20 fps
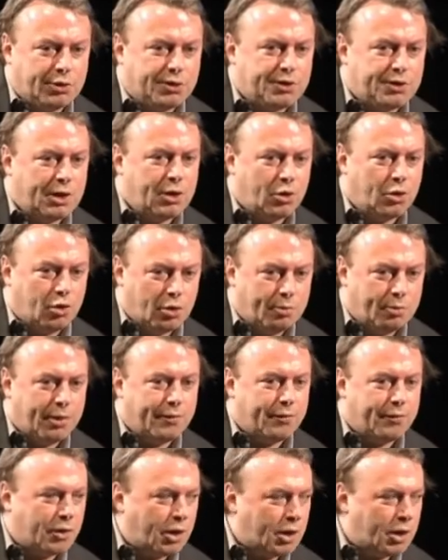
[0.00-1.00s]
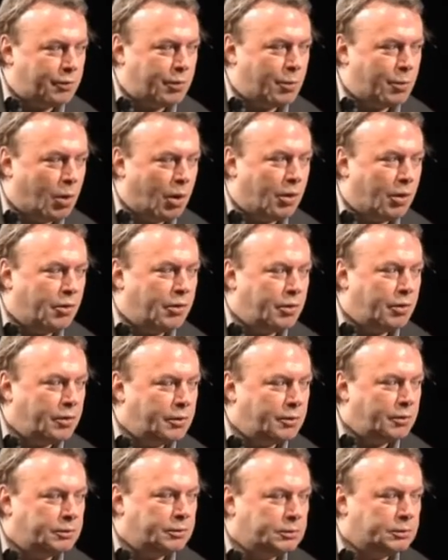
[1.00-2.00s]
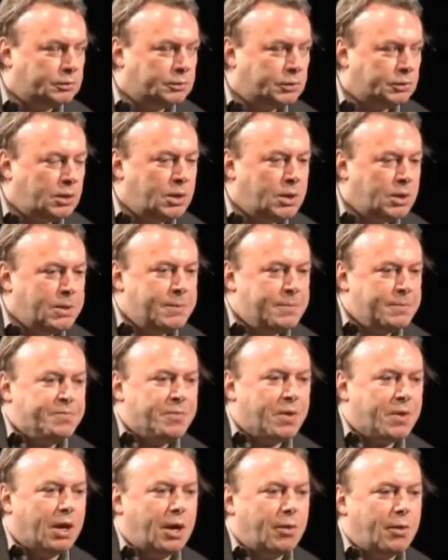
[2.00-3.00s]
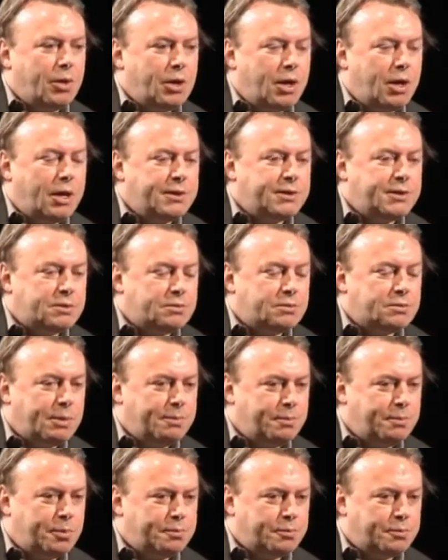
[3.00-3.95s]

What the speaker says: to say you're a hermaphrodite if we want. And I realized I